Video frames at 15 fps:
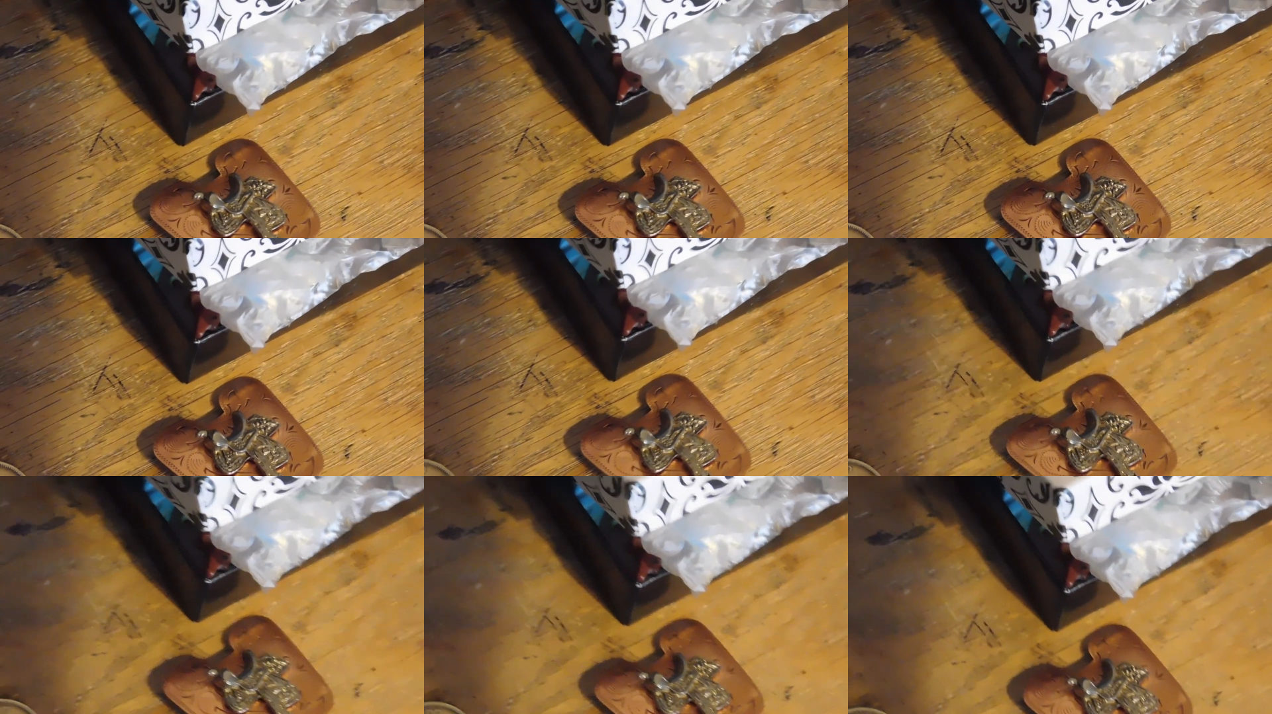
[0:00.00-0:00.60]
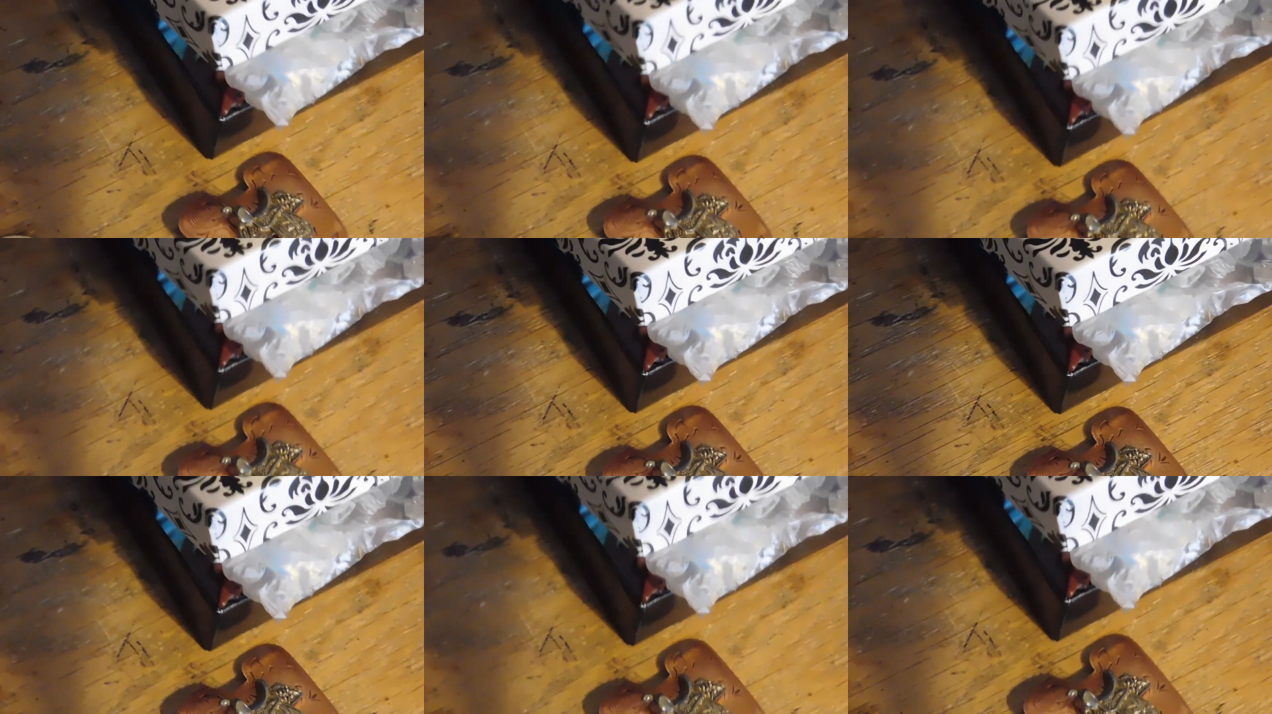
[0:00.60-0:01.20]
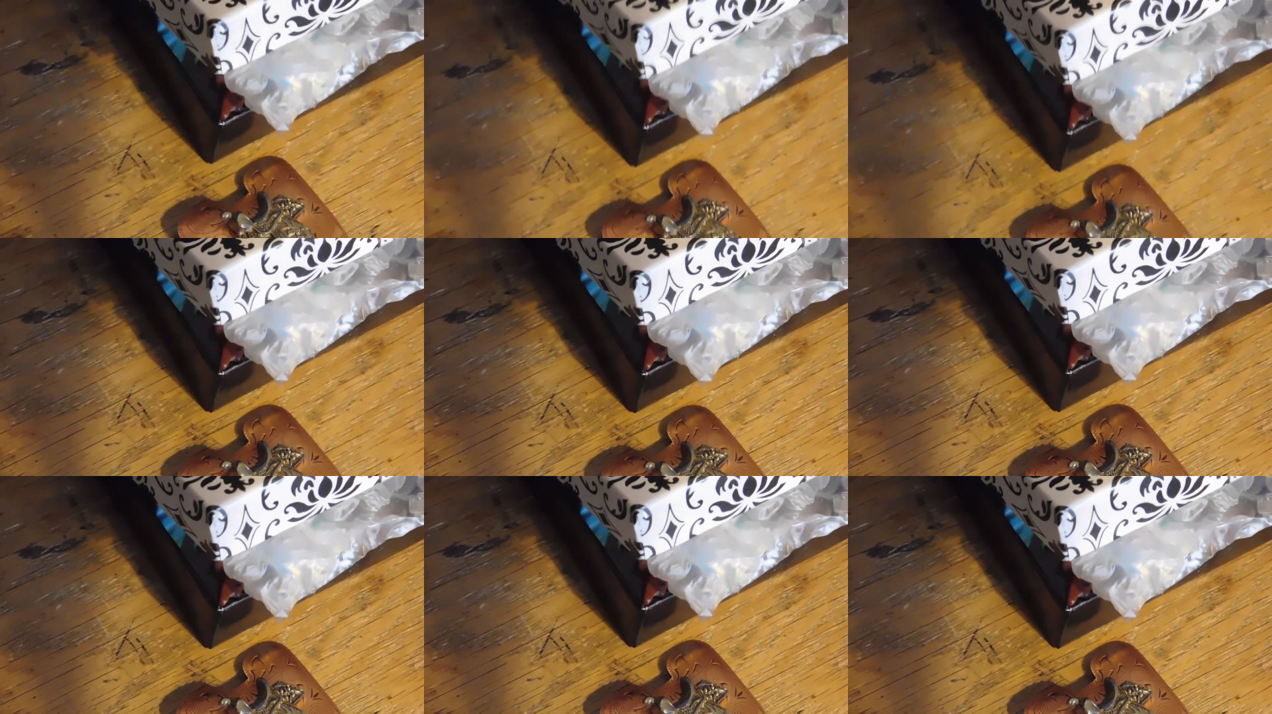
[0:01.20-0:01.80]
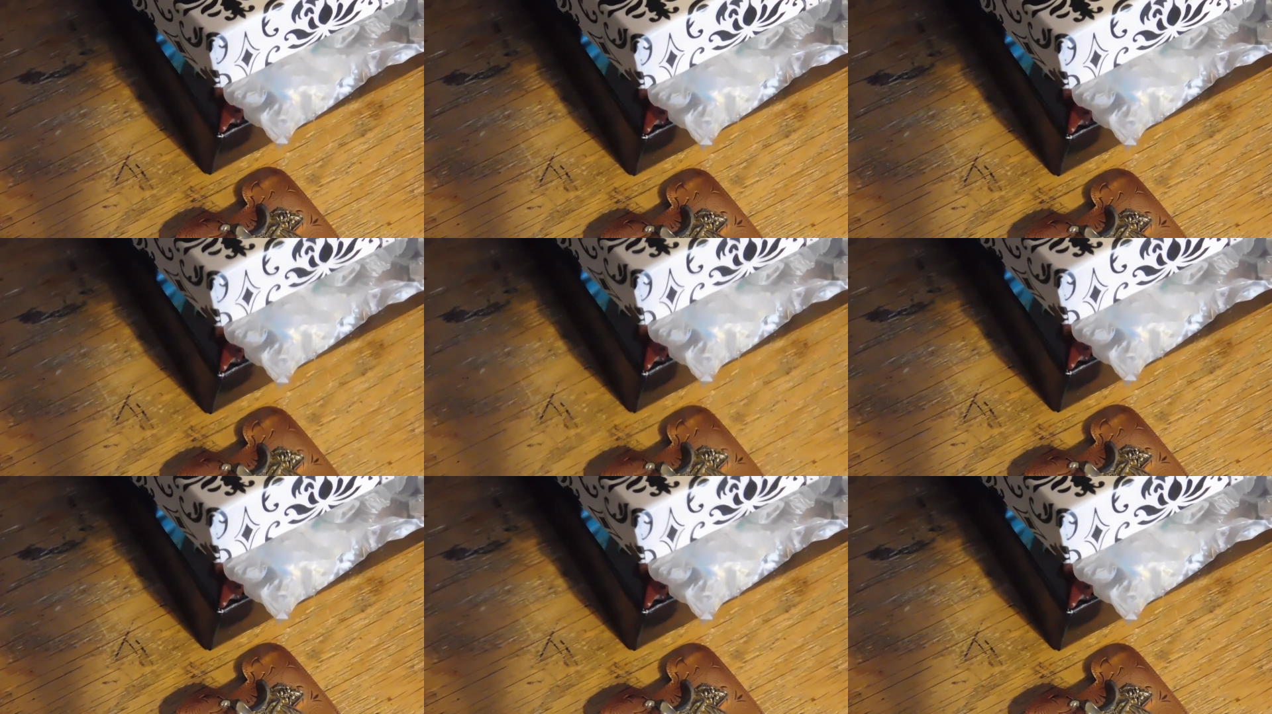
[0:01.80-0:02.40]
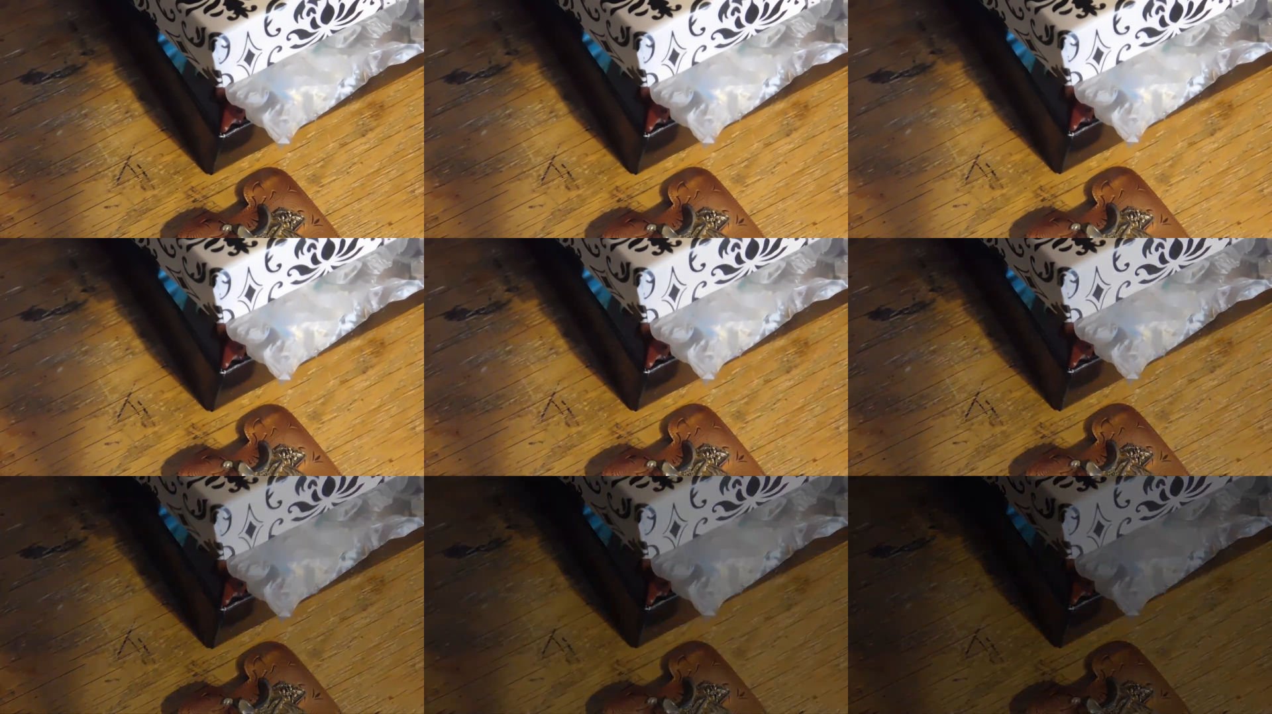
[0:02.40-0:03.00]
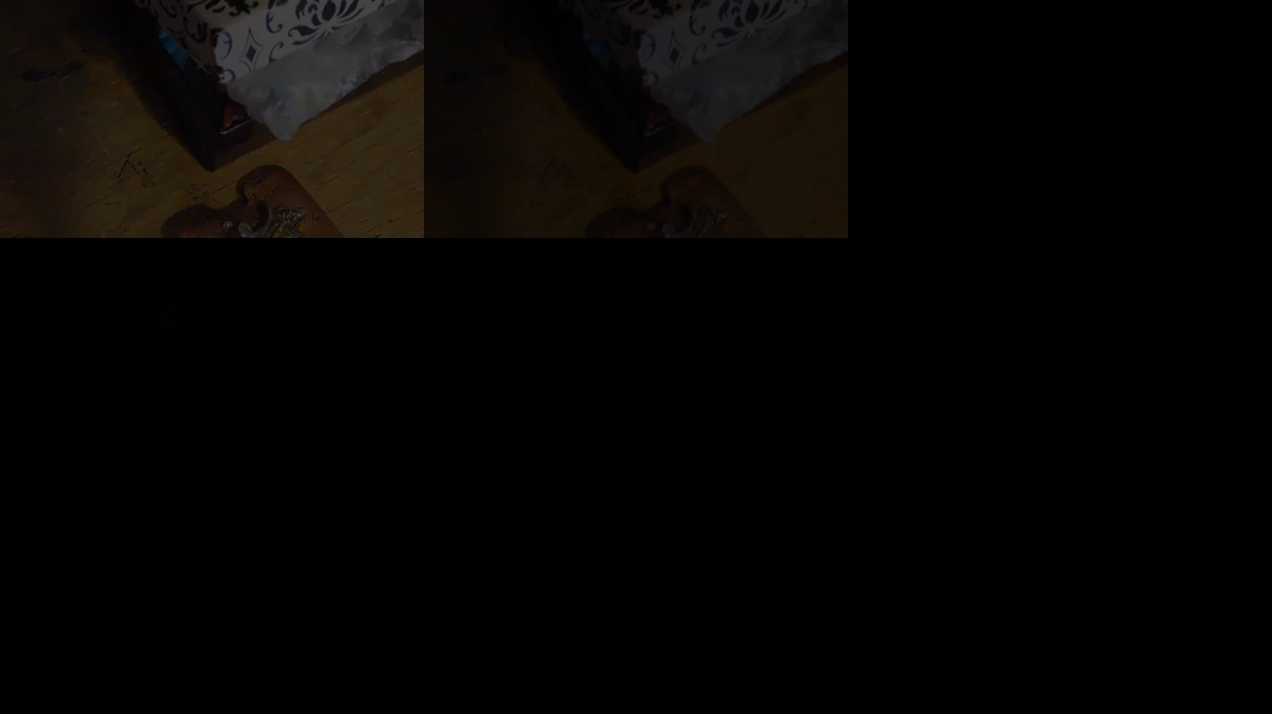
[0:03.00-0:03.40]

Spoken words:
(no speaker visible)